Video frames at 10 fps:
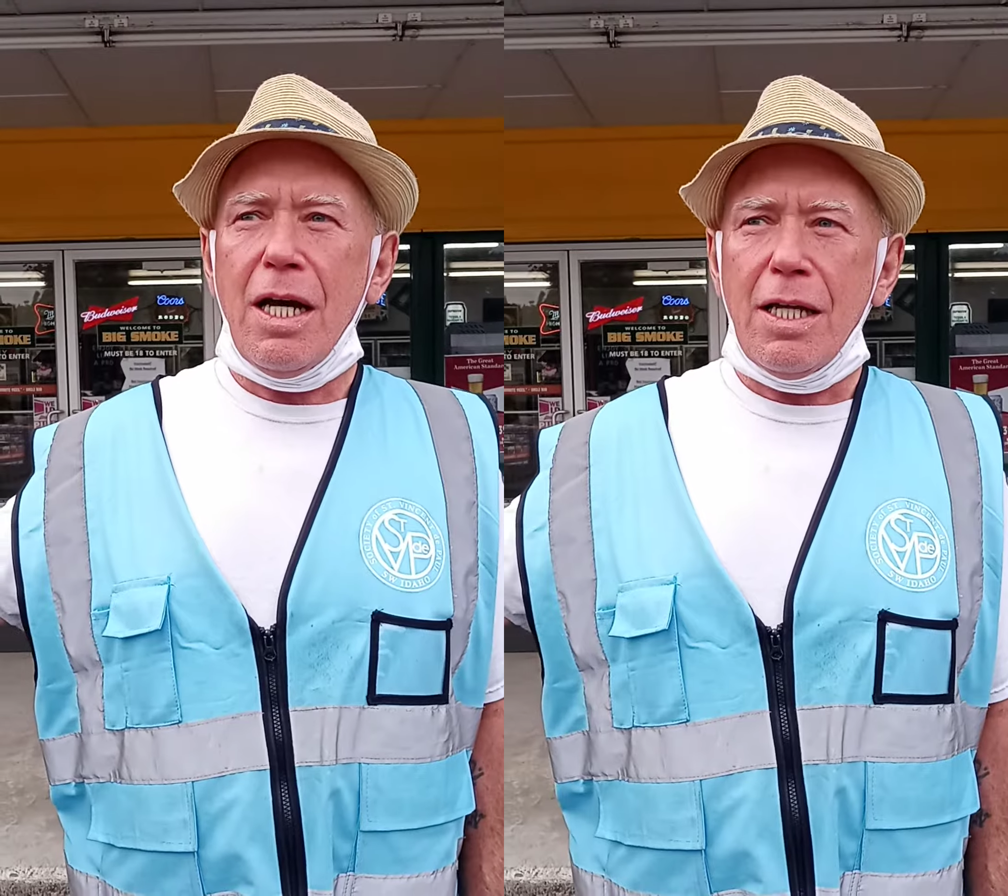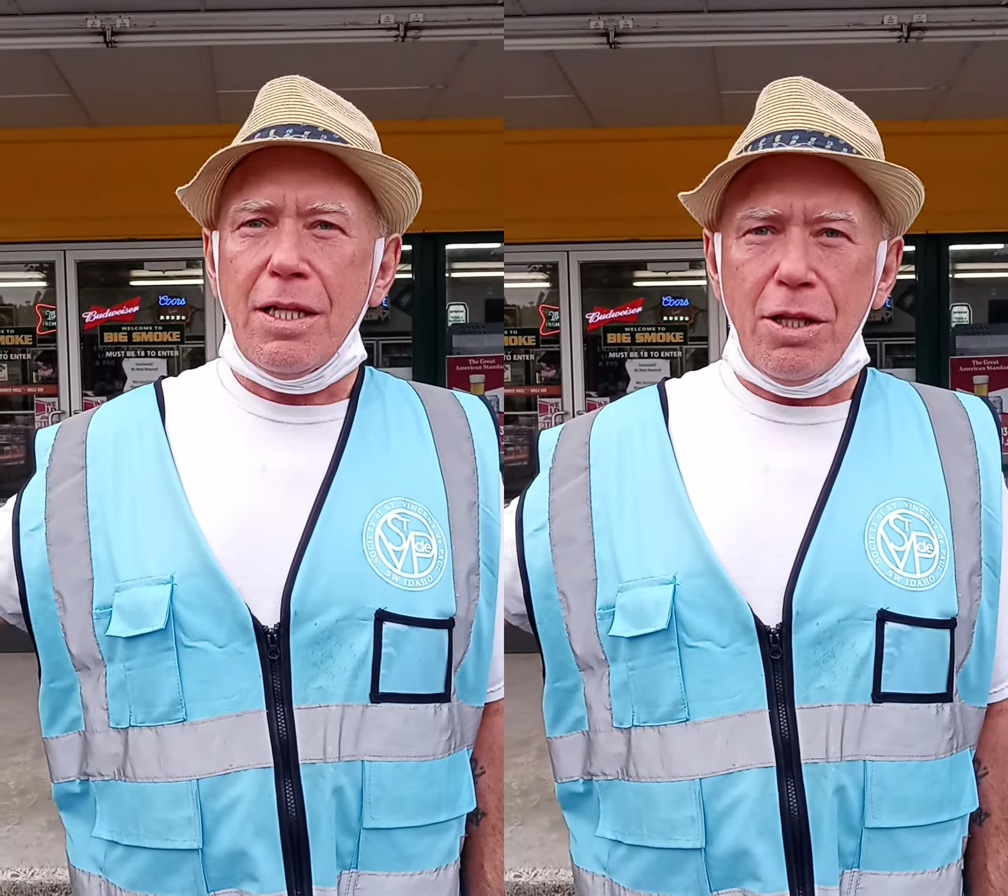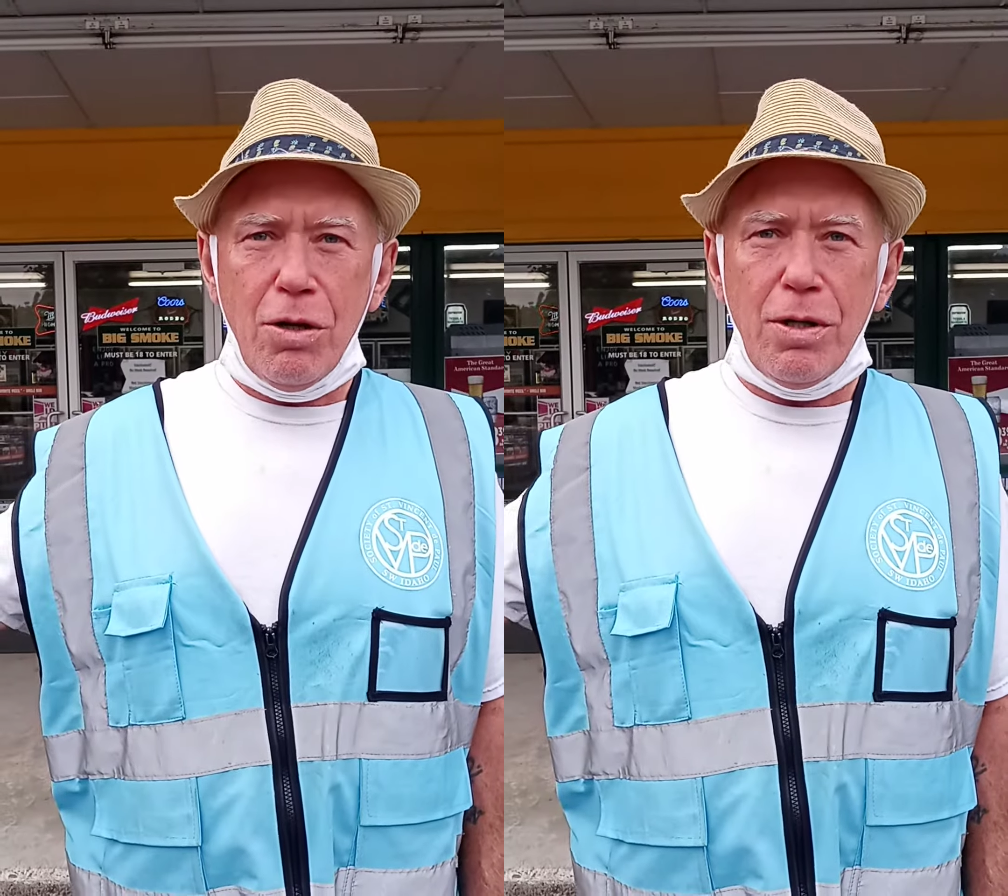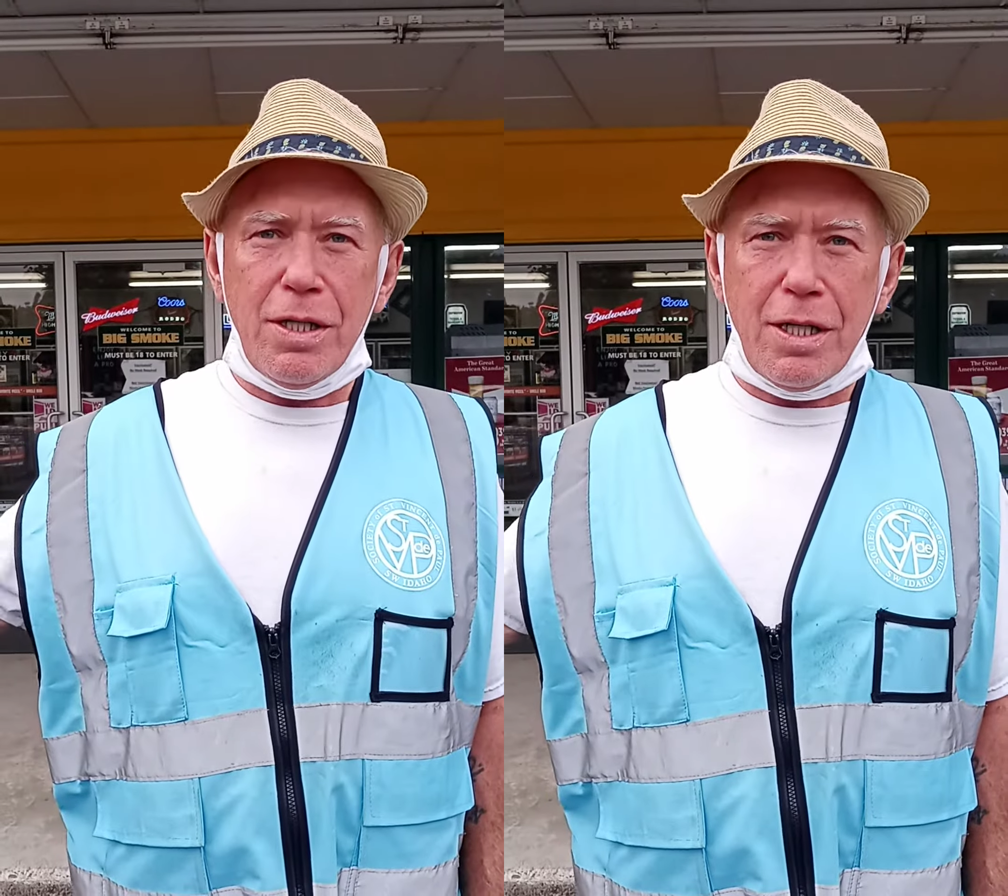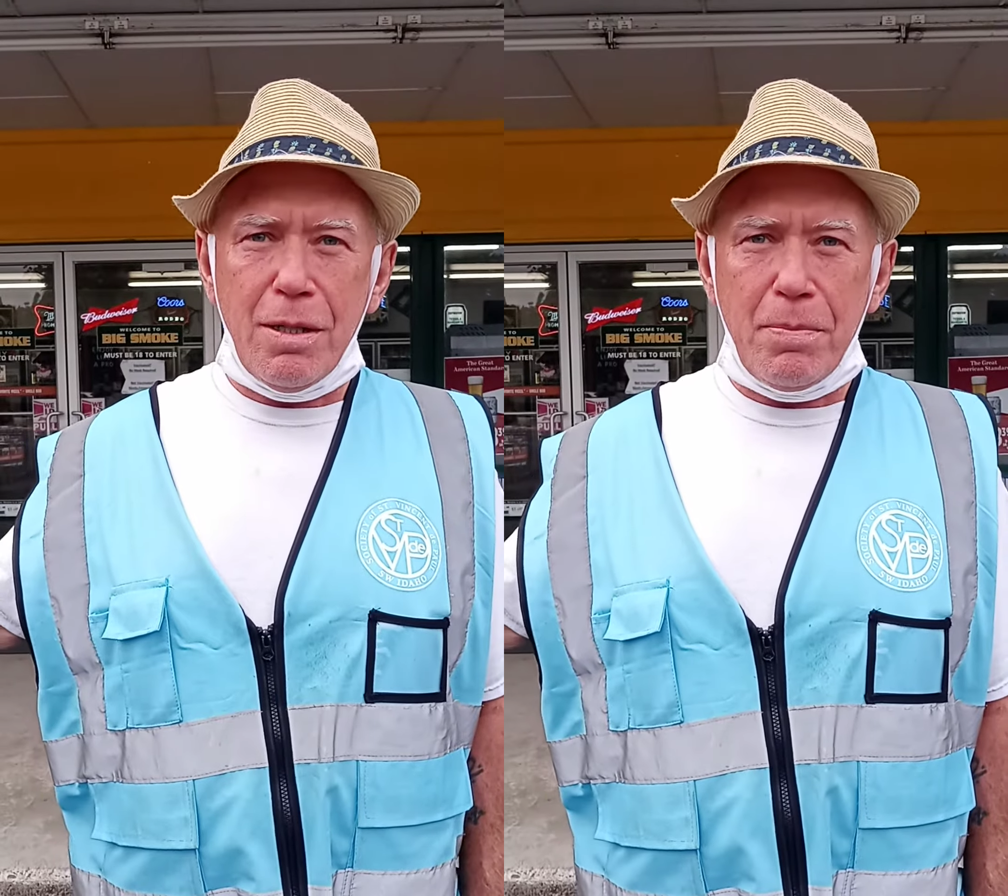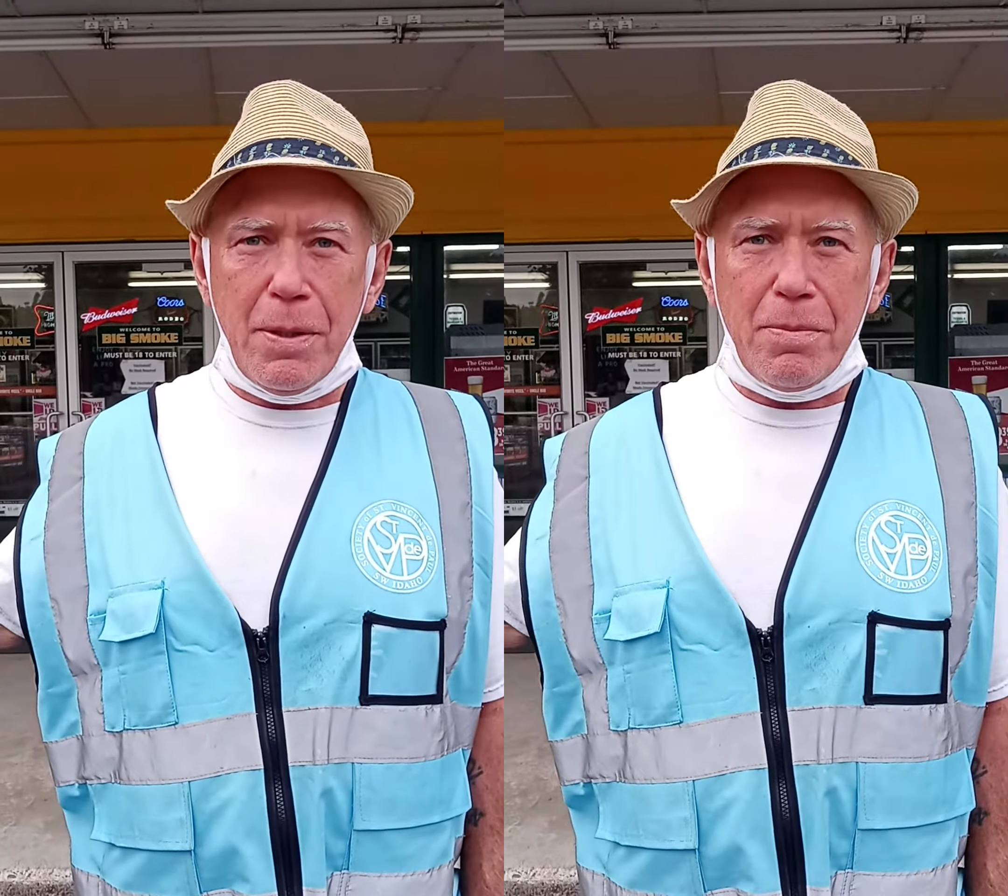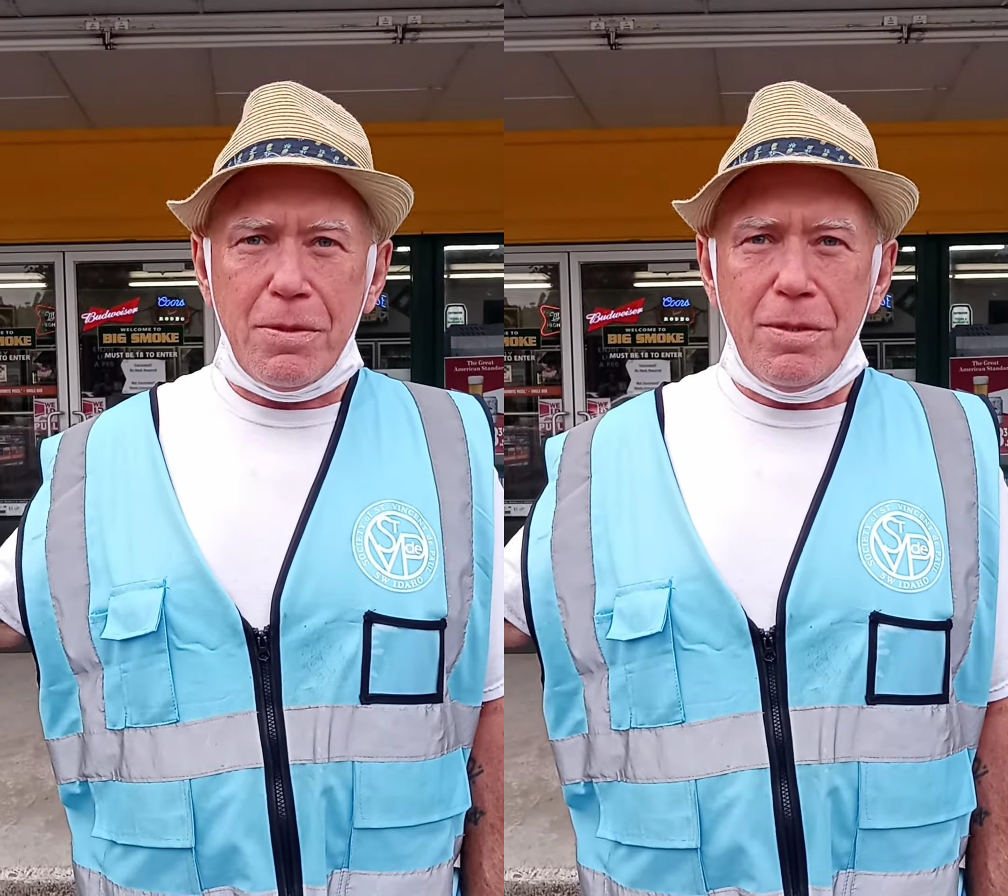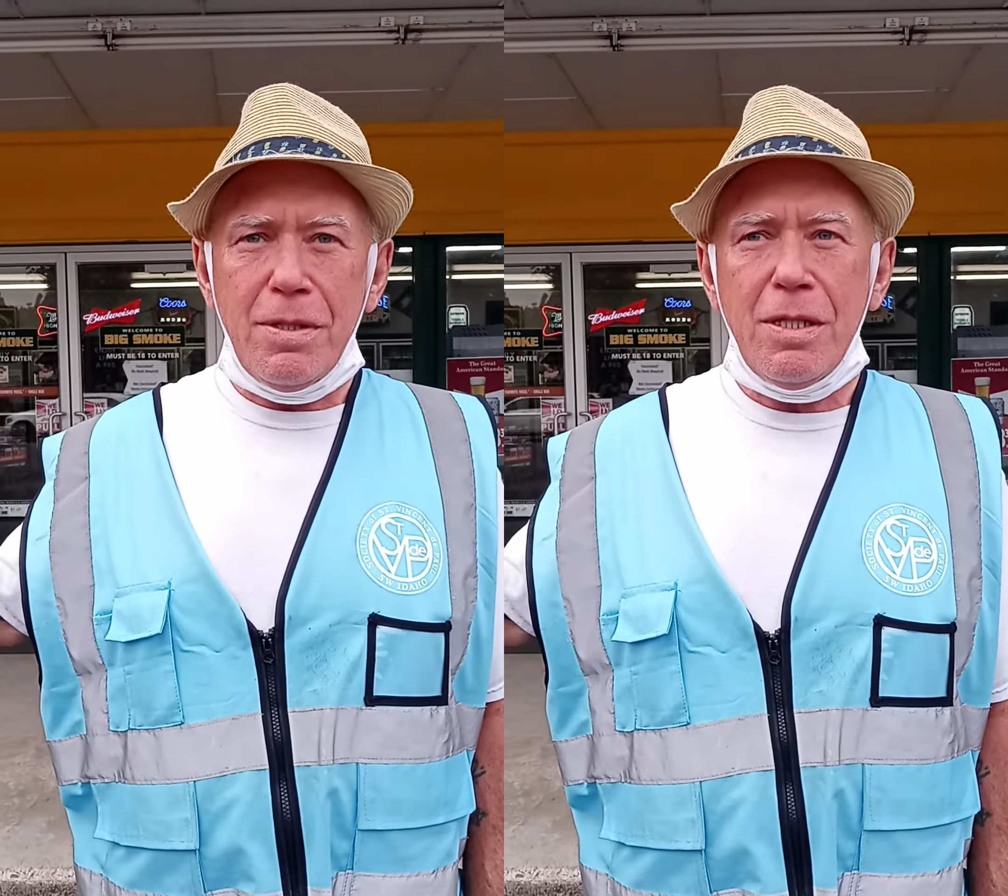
and the low income people.